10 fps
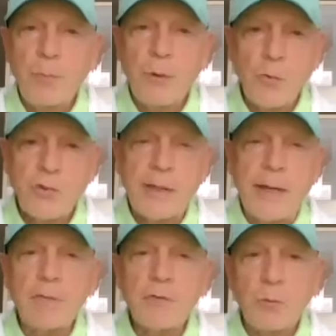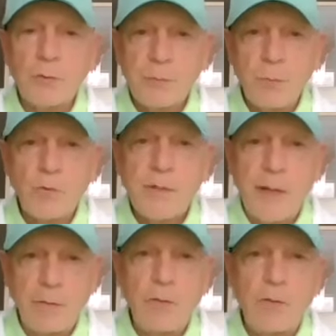Pro scouts will will
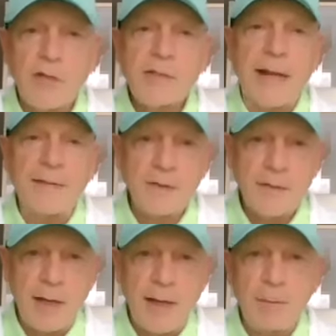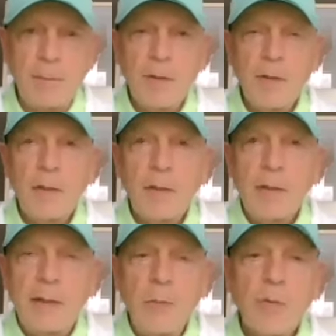tell you this at the time.
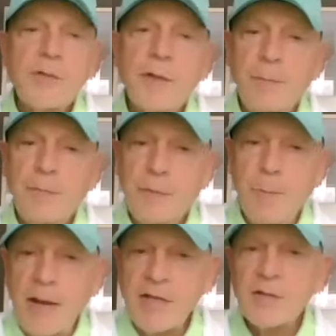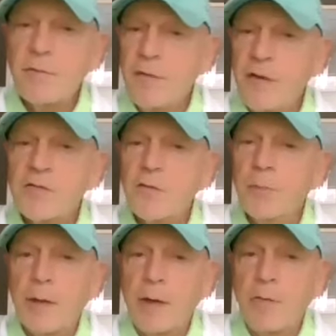He was the best defensive
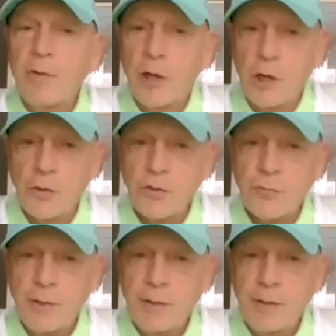player in the country.